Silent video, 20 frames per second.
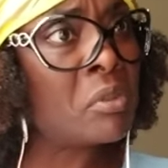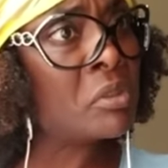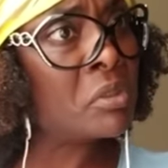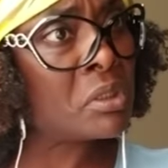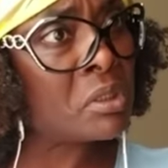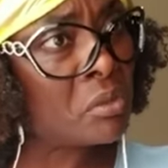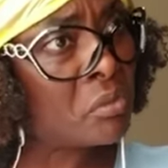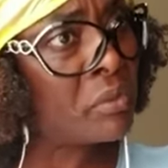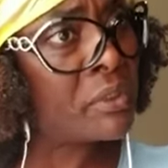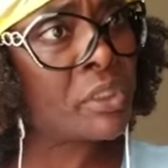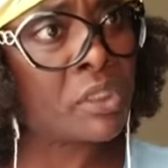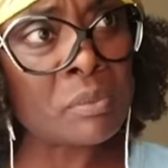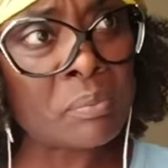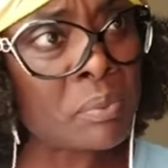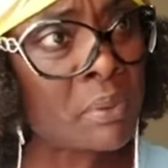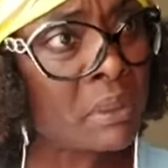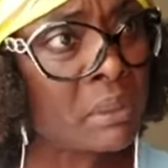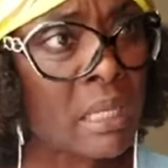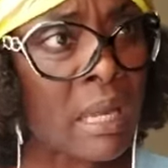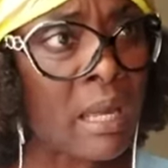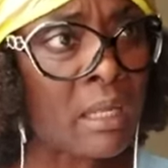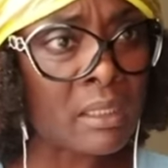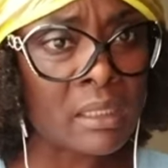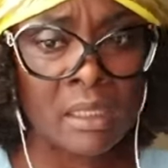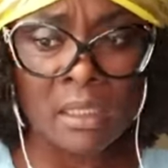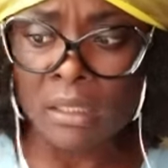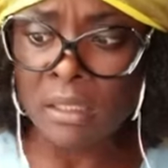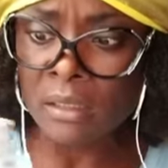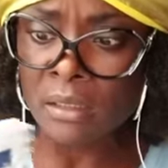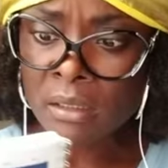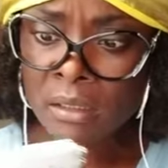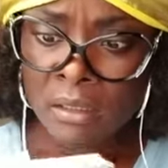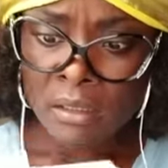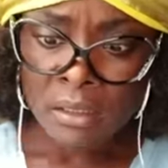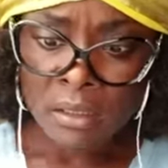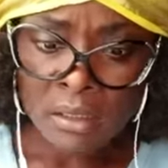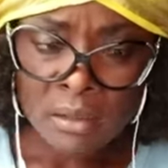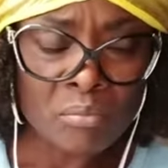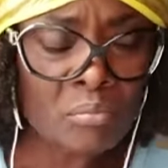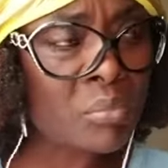see what she putting out there.
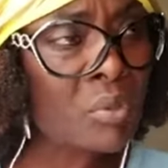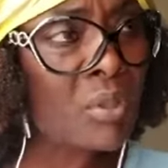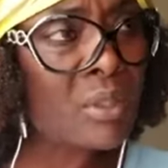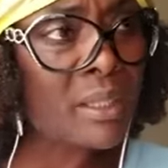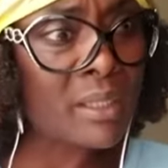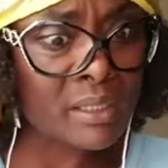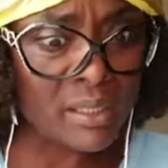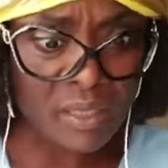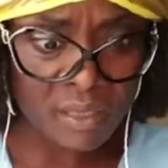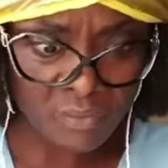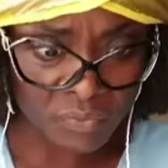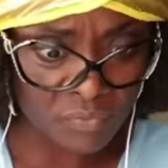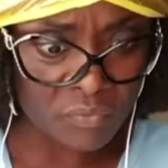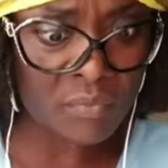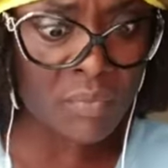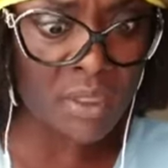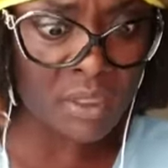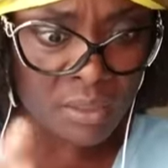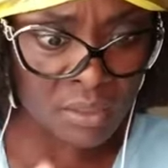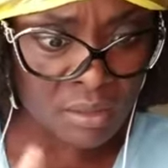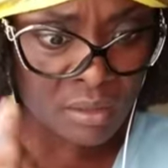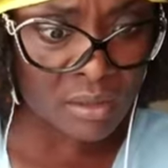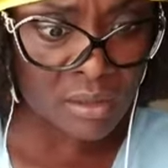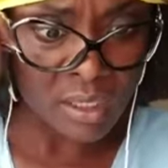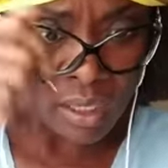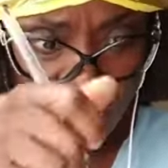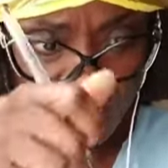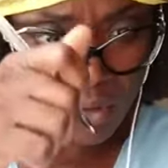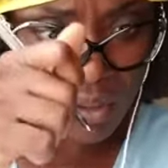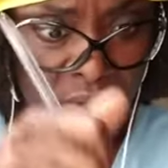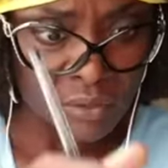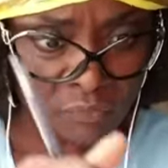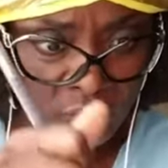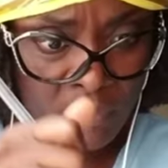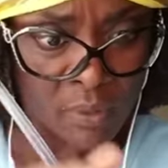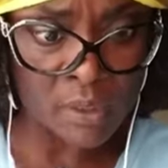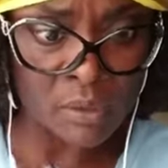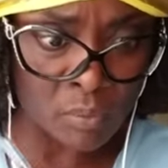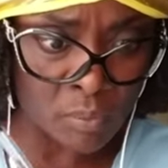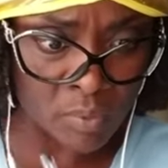Boy, give me Sarah's
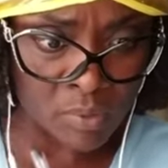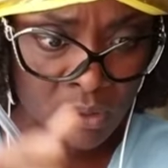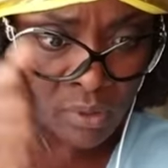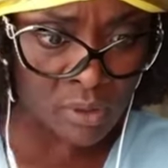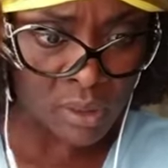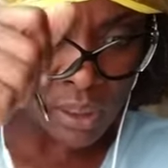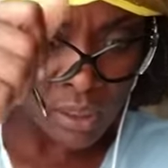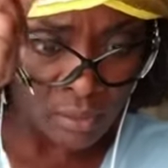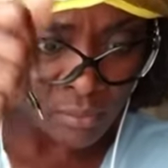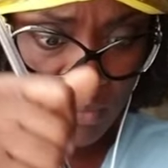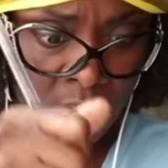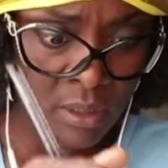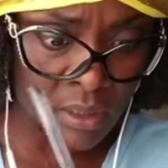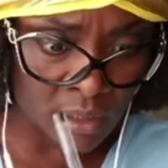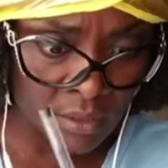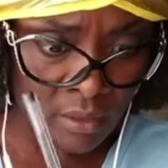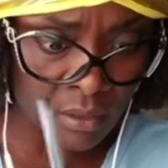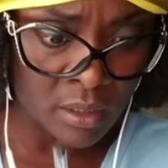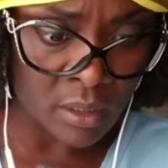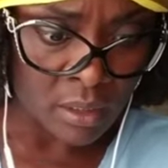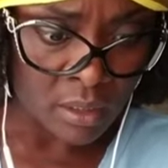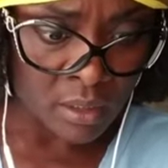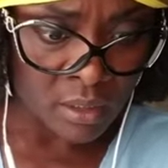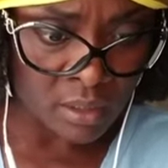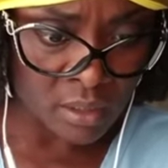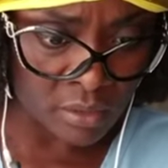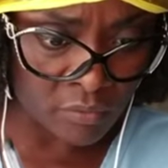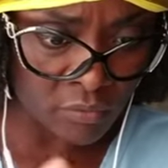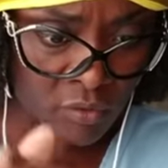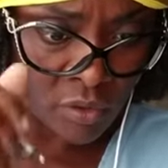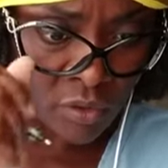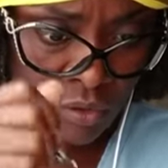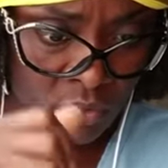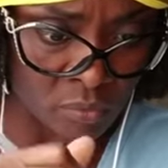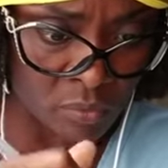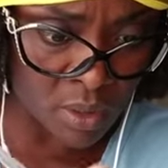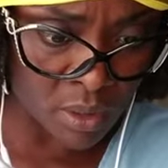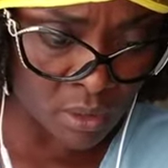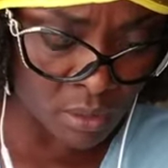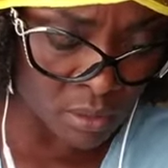Facebook name. Give it
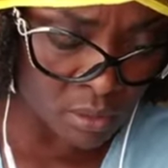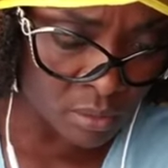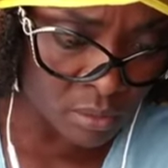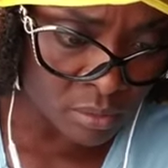to me.